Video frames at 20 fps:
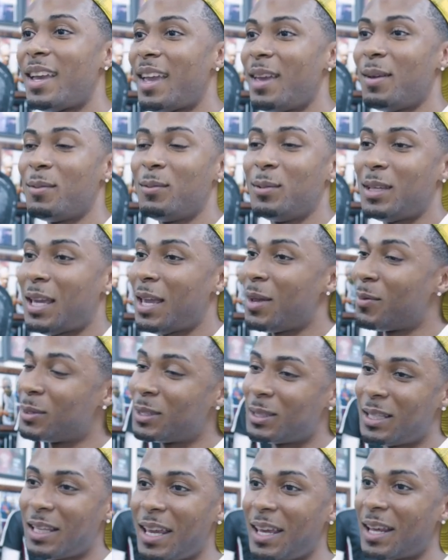It
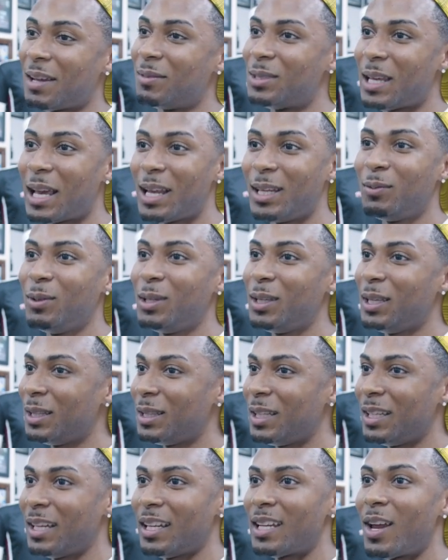was lit. I'm telling you, we
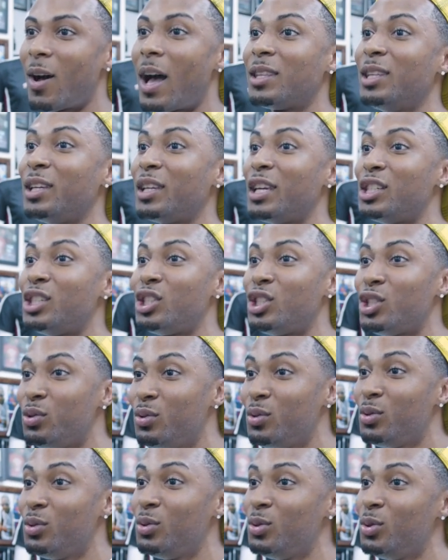kicked in that door. I took his
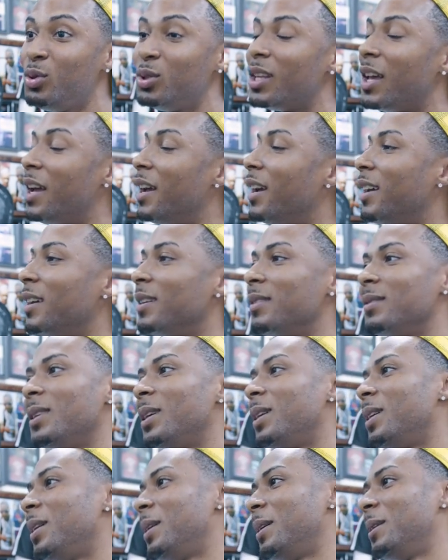shoes.
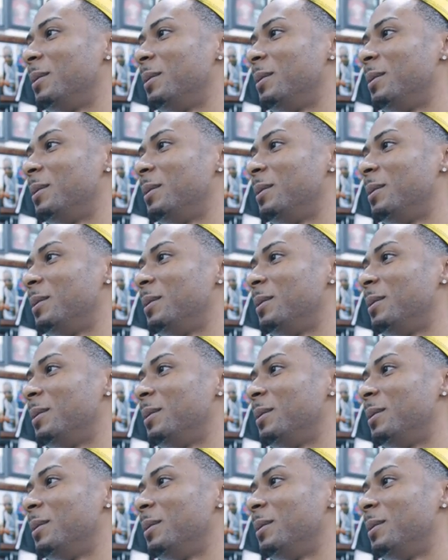Man.